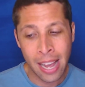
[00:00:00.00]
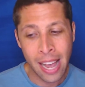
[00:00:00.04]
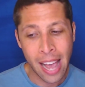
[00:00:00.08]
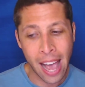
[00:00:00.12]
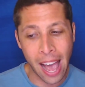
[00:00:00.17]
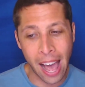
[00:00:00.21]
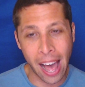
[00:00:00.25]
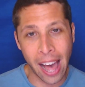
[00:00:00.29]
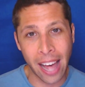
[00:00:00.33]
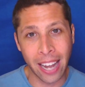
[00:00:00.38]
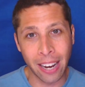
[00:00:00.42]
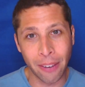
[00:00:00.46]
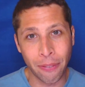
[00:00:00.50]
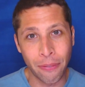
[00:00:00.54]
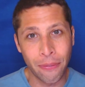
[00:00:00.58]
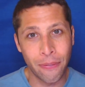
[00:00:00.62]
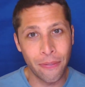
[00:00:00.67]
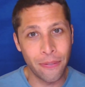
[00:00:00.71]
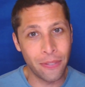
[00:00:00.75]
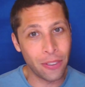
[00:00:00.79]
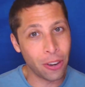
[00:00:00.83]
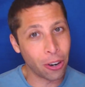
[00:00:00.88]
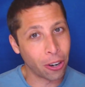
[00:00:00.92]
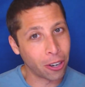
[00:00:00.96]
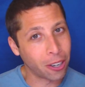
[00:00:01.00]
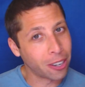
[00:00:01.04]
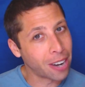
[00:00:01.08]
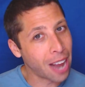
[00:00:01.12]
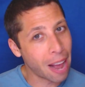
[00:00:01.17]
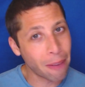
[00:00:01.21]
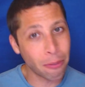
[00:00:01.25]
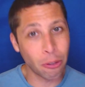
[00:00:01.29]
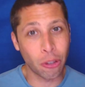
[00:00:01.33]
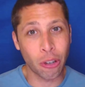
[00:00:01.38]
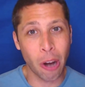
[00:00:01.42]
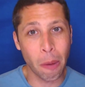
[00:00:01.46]
And if you're
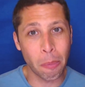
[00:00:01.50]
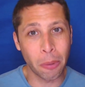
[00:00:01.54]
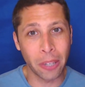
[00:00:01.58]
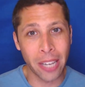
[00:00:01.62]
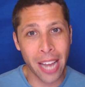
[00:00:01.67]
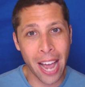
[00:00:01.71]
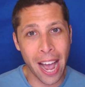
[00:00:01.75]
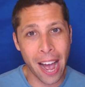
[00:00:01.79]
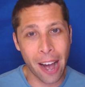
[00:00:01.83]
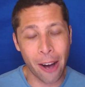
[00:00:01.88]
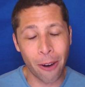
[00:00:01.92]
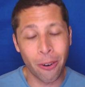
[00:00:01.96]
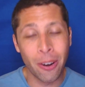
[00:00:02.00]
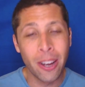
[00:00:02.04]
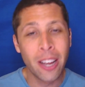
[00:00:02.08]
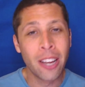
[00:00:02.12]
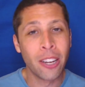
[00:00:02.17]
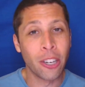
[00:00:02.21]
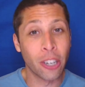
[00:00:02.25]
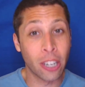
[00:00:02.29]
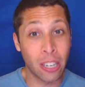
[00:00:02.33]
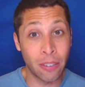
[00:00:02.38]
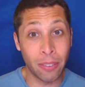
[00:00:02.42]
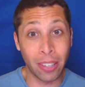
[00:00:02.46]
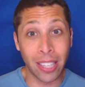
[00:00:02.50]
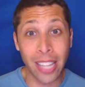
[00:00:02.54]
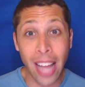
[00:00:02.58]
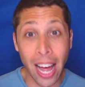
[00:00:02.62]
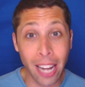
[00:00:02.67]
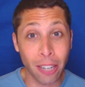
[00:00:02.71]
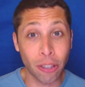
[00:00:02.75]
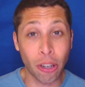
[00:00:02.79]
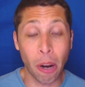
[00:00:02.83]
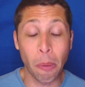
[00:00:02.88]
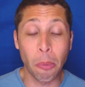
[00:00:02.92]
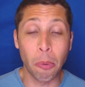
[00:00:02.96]
having trouble now, you're going to have a lot
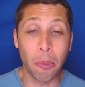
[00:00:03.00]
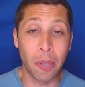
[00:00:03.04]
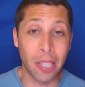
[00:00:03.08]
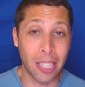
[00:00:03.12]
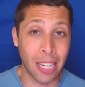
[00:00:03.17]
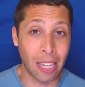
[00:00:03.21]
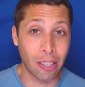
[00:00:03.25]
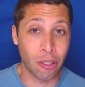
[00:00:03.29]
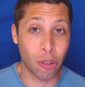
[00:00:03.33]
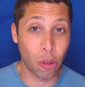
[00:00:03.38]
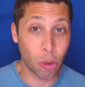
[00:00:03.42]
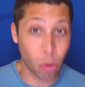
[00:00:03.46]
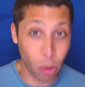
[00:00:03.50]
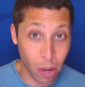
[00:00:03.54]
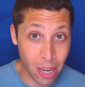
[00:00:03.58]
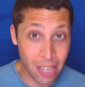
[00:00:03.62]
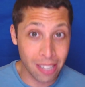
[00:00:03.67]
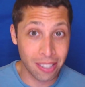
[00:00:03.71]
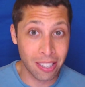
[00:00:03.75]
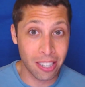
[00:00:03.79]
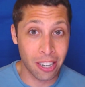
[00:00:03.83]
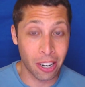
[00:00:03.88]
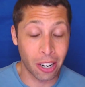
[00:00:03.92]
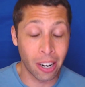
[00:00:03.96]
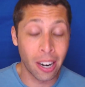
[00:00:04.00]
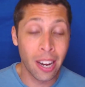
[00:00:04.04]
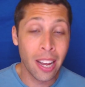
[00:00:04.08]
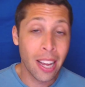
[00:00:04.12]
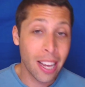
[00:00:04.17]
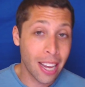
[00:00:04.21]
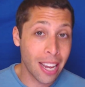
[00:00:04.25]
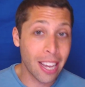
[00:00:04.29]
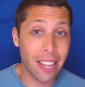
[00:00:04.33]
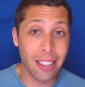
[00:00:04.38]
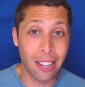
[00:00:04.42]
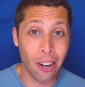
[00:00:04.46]
of trouble when it gets crazier
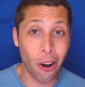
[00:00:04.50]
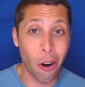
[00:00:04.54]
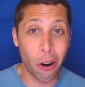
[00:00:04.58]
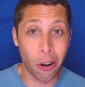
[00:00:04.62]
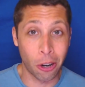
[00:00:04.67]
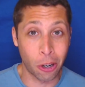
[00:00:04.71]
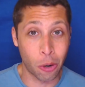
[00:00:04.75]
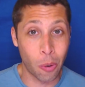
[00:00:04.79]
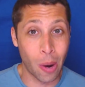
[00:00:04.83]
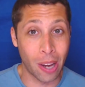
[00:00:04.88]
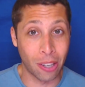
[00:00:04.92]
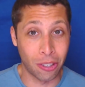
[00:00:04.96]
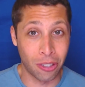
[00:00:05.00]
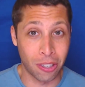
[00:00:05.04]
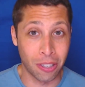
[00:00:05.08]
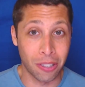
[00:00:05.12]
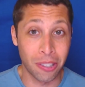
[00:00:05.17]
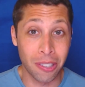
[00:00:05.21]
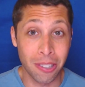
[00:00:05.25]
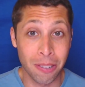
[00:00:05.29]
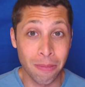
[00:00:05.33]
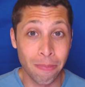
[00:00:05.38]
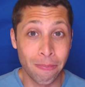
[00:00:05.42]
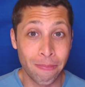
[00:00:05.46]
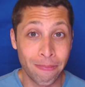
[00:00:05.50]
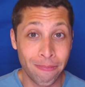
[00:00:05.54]
in the harder questions.